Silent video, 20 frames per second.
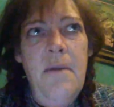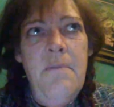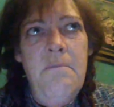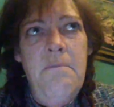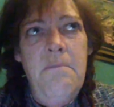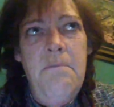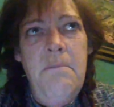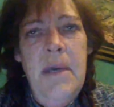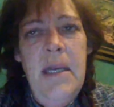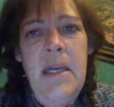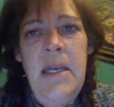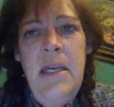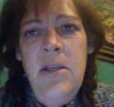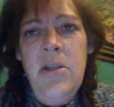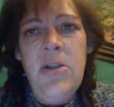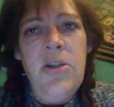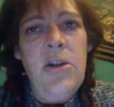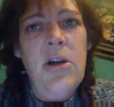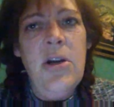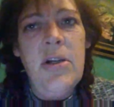many
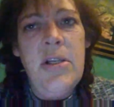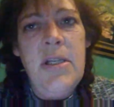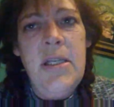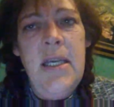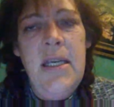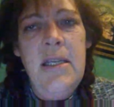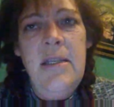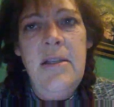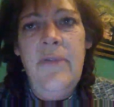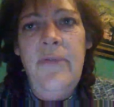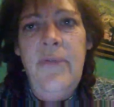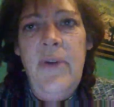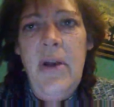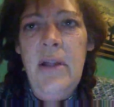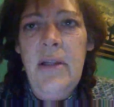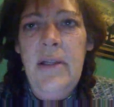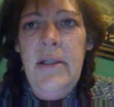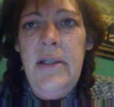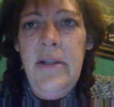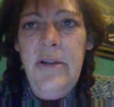starseeds have
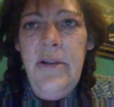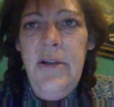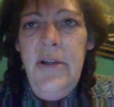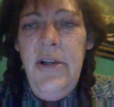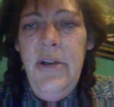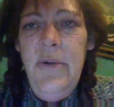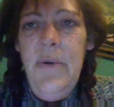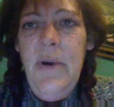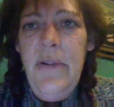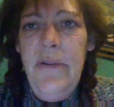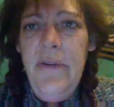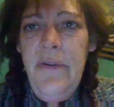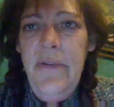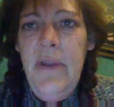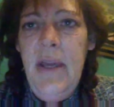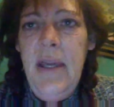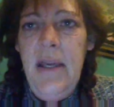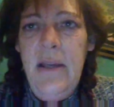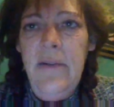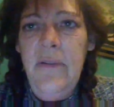volunteered to do other
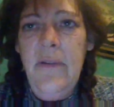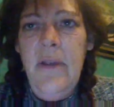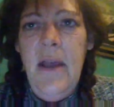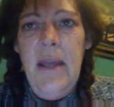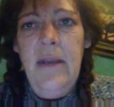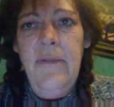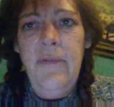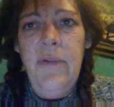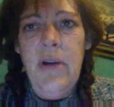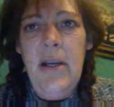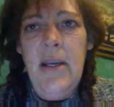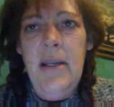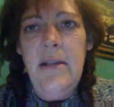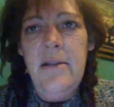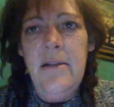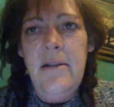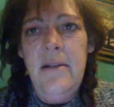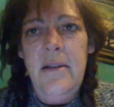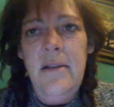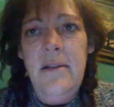things, like, for
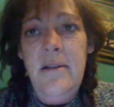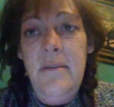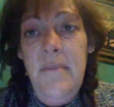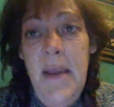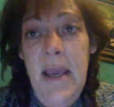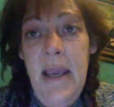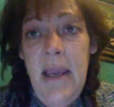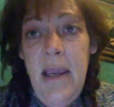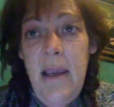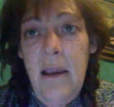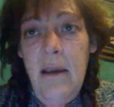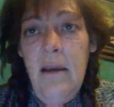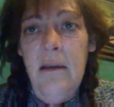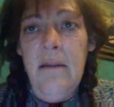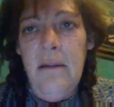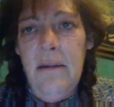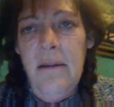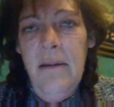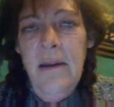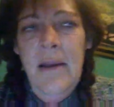instance, me.
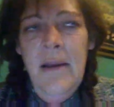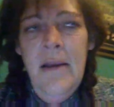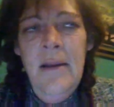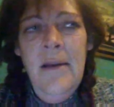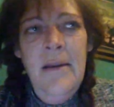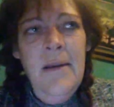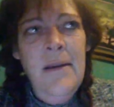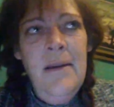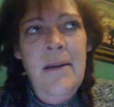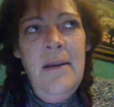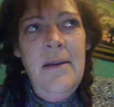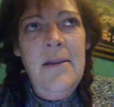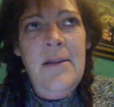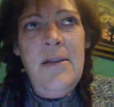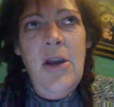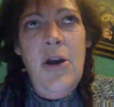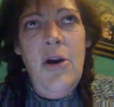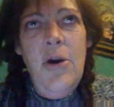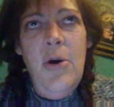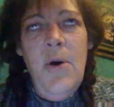
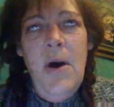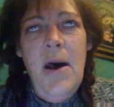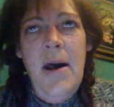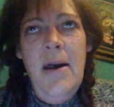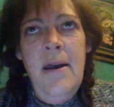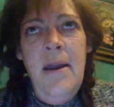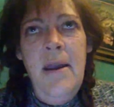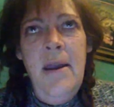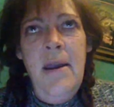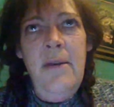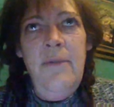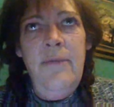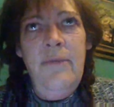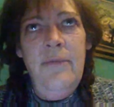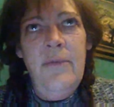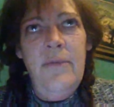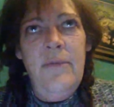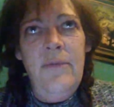So I